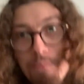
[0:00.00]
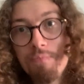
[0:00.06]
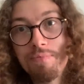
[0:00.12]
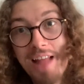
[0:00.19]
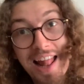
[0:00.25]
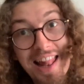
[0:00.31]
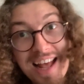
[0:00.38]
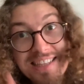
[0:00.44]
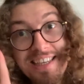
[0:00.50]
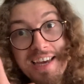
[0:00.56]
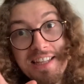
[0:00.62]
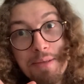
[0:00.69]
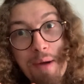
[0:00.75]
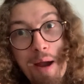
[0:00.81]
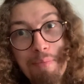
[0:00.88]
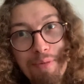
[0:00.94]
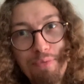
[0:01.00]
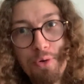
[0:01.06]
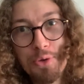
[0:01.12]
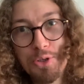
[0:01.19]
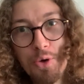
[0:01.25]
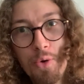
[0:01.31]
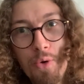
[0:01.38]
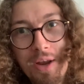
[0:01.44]
And then take them out before
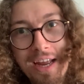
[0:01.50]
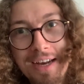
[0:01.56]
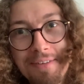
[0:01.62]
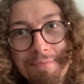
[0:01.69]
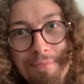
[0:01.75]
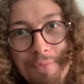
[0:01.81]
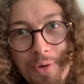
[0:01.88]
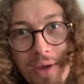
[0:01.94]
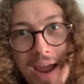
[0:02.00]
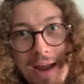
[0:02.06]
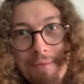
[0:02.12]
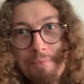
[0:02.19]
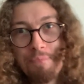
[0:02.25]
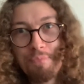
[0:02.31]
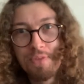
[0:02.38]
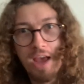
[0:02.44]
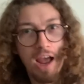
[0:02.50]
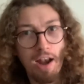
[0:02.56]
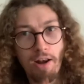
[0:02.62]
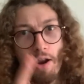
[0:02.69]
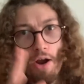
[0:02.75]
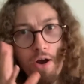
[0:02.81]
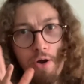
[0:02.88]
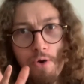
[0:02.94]
talking, okay?
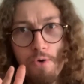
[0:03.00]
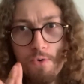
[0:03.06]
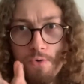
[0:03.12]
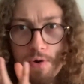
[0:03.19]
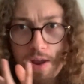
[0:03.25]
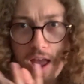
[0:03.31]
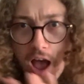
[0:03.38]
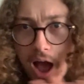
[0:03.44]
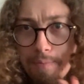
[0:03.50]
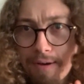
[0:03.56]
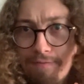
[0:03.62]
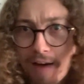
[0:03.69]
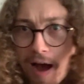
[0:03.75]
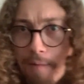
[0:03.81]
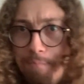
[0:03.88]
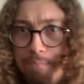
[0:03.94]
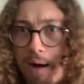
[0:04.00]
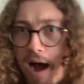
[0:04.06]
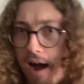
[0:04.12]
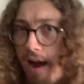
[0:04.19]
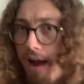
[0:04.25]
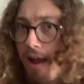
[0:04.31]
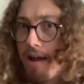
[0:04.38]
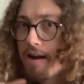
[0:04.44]
Hello, I'm a
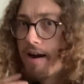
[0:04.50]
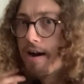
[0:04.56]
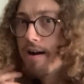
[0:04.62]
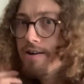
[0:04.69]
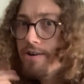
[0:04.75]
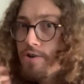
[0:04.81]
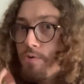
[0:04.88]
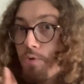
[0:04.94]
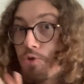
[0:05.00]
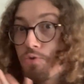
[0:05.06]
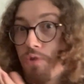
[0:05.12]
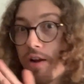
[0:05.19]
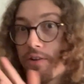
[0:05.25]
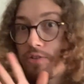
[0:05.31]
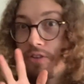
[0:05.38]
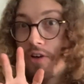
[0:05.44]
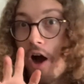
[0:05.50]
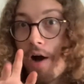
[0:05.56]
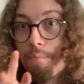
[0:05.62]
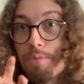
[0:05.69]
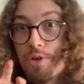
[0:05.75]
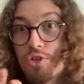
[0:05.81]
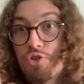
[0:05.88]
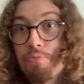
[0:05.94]
vampire. Would you like to
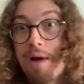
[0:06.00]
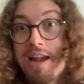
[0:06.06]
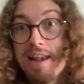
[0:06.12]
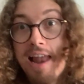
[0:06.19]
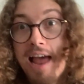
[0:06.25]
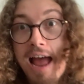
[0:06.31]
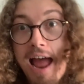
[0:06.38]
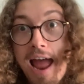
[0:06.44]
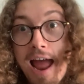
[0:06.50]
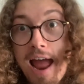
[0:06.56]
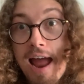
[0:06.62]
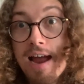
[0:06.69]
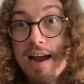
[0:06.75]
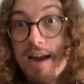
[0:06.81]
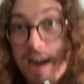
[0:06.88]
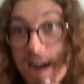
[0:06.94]
come into my lair?